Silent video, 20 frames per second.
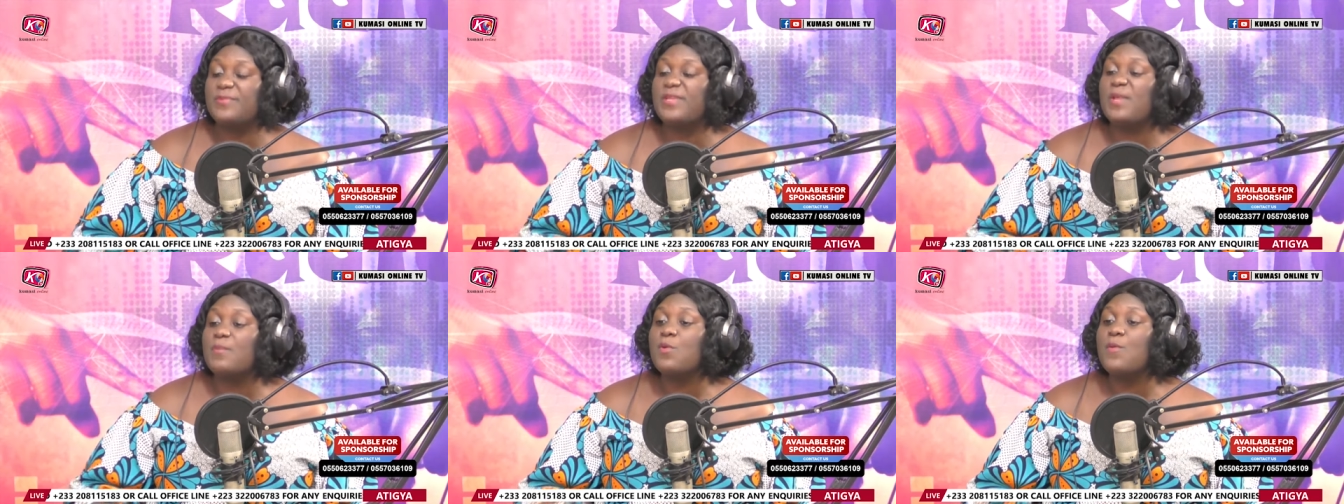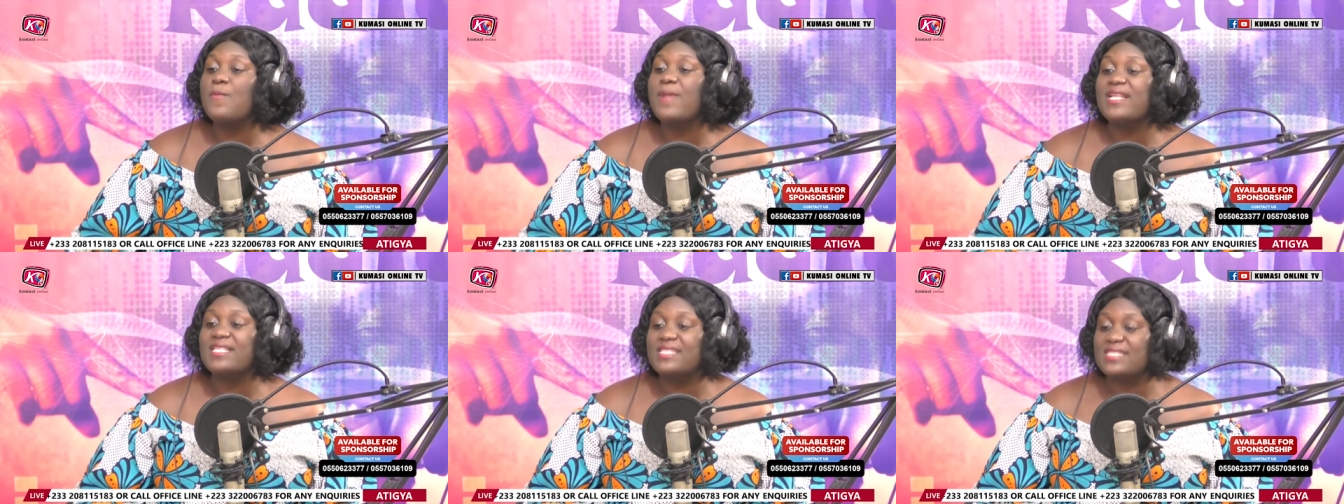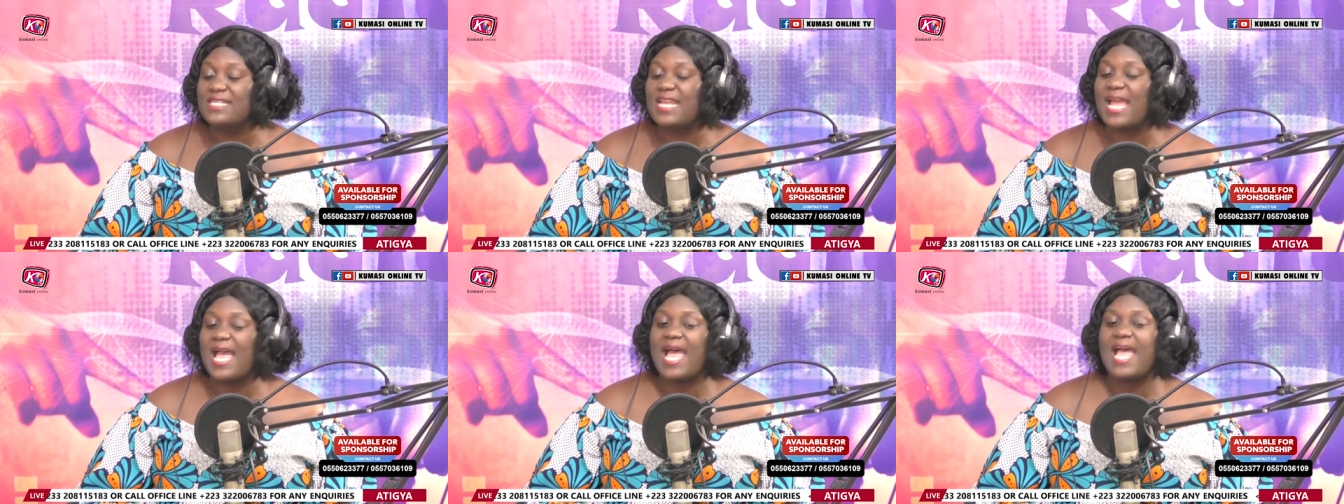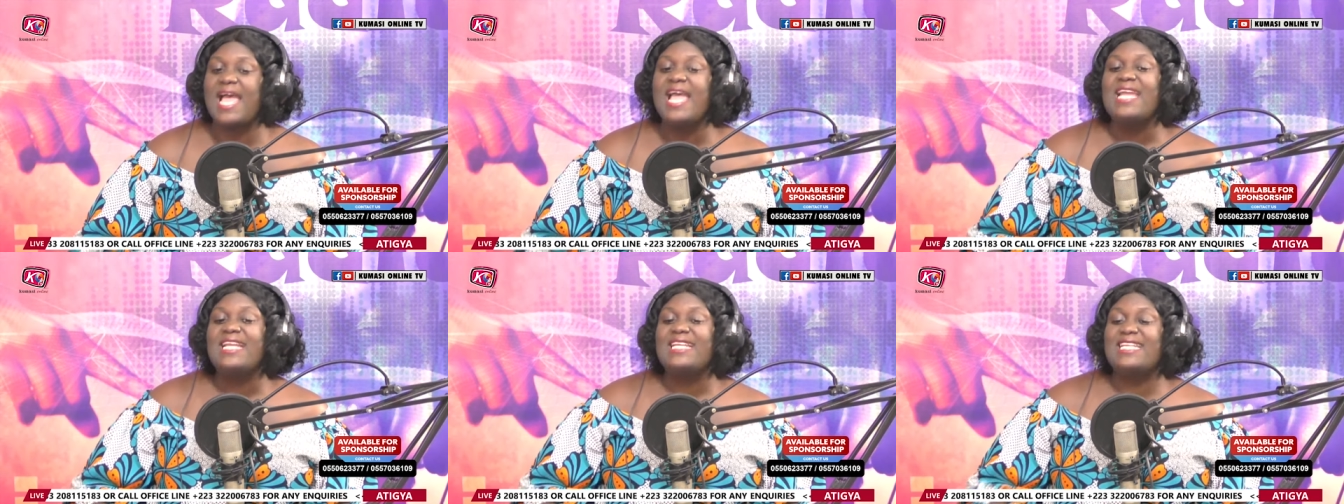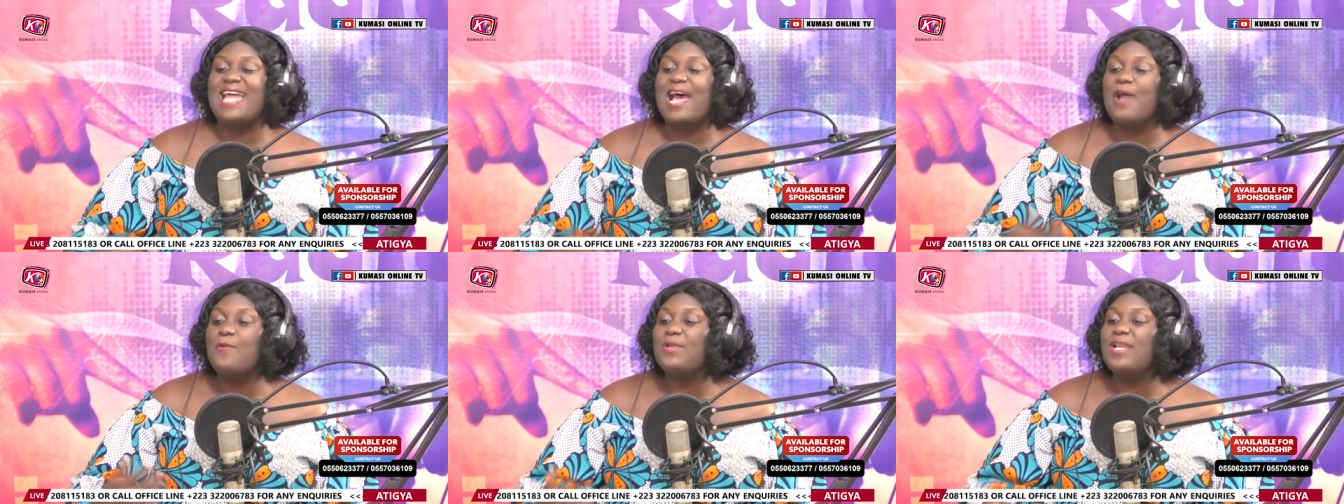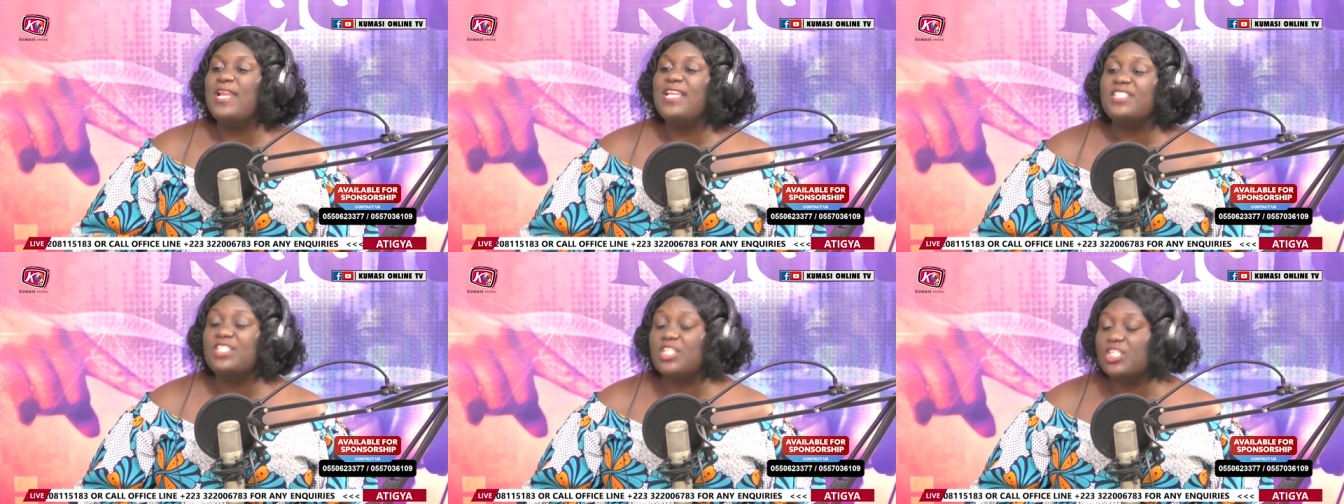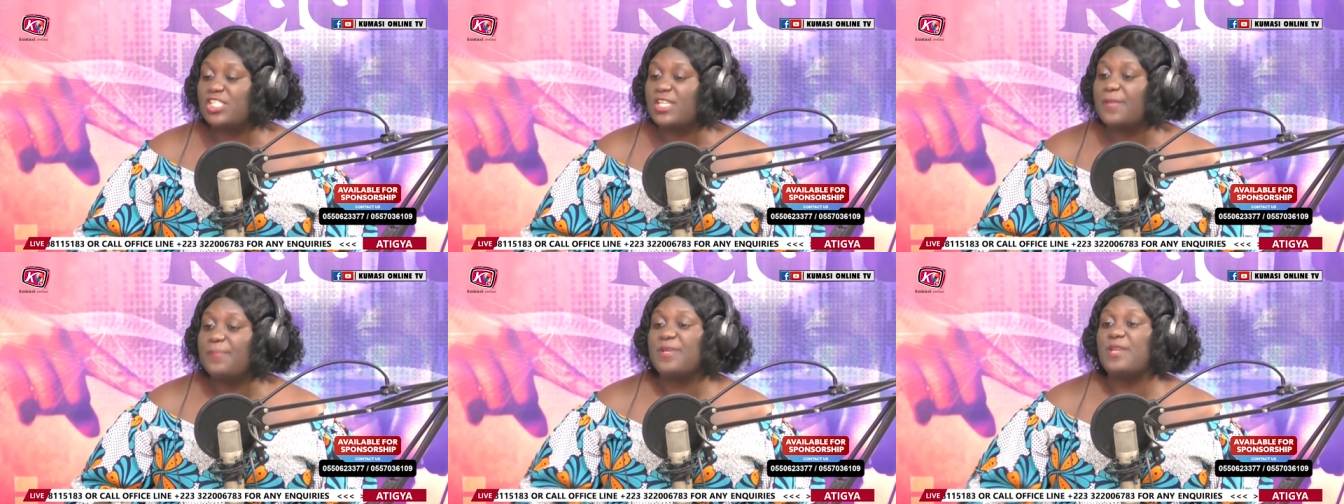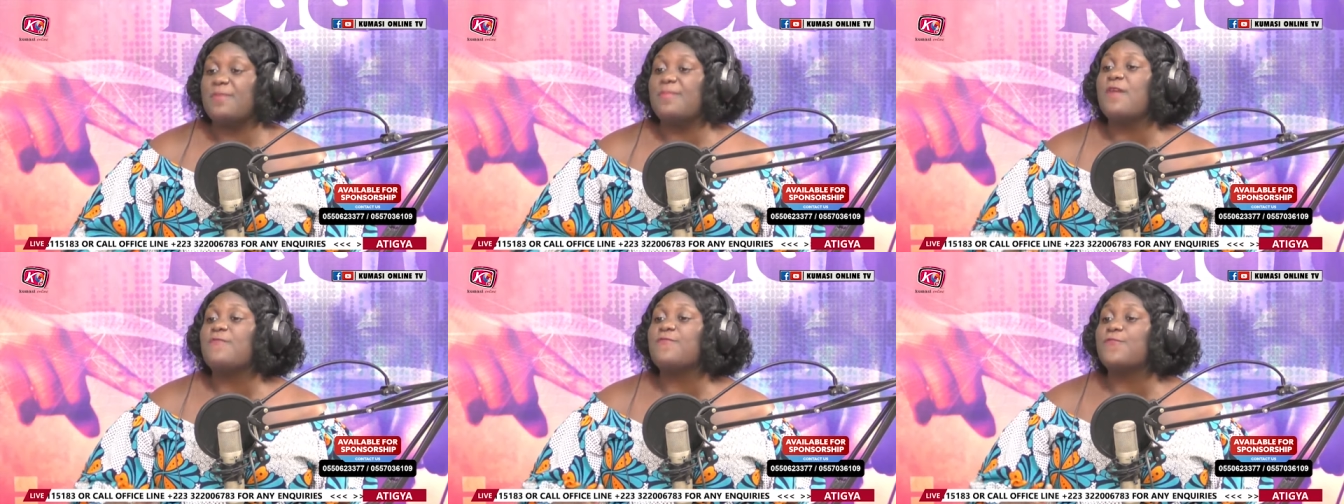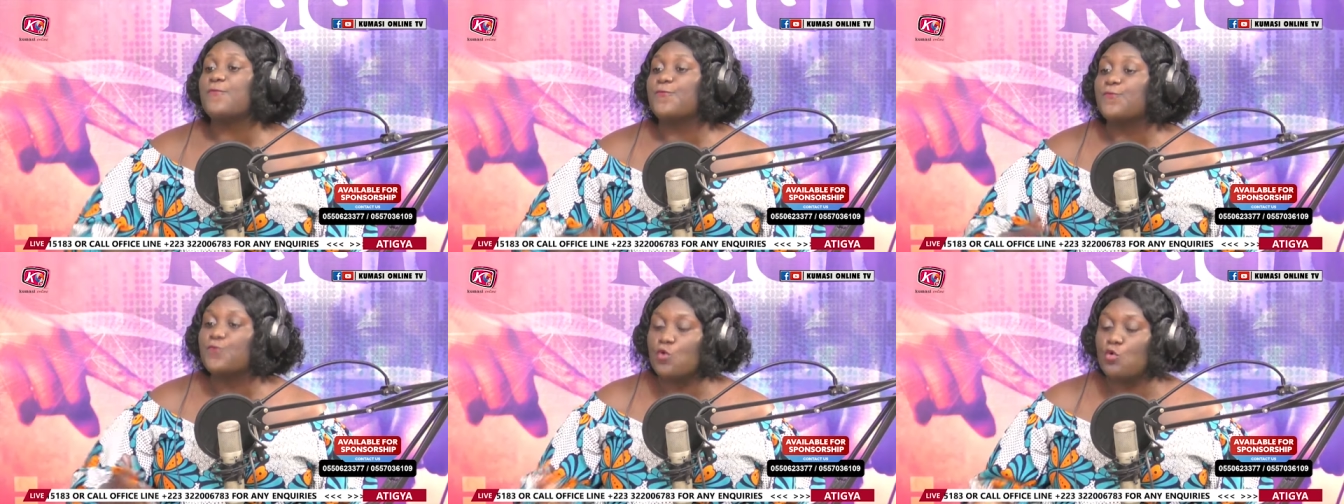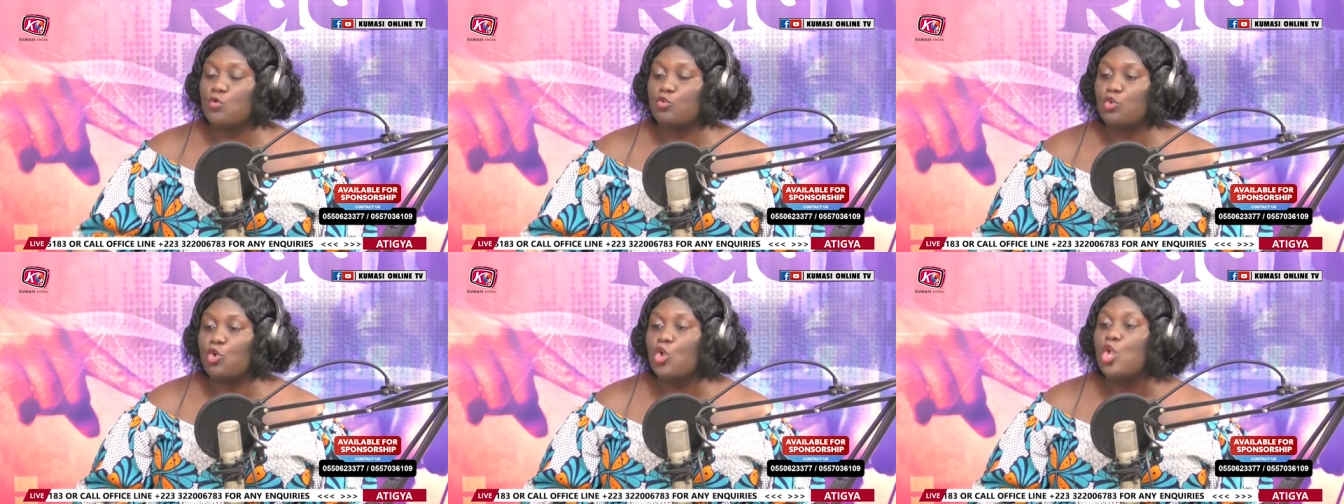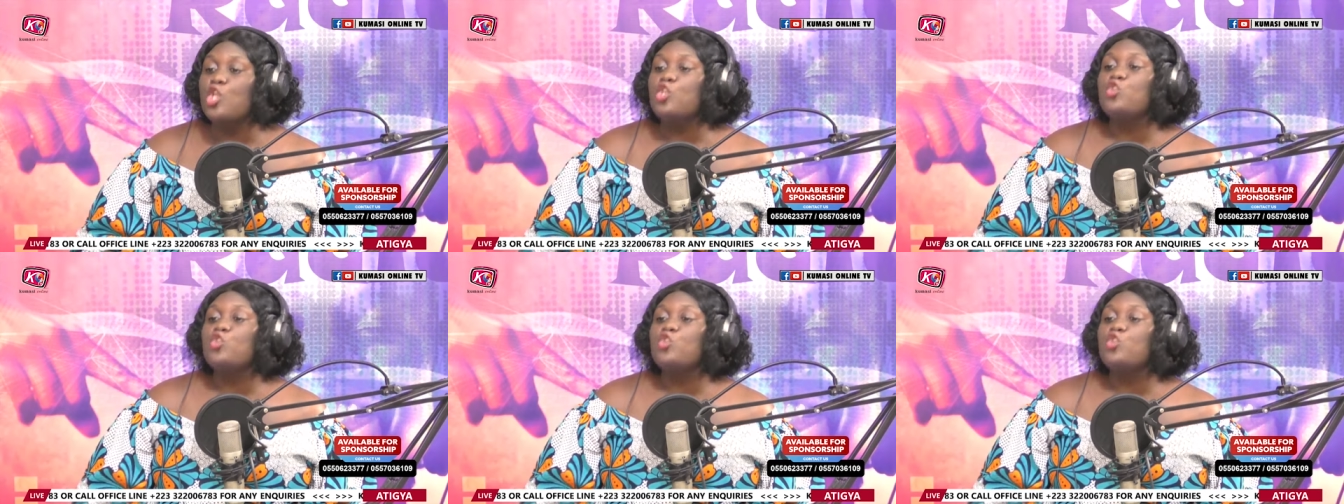the moment na that relationship in the back for phone,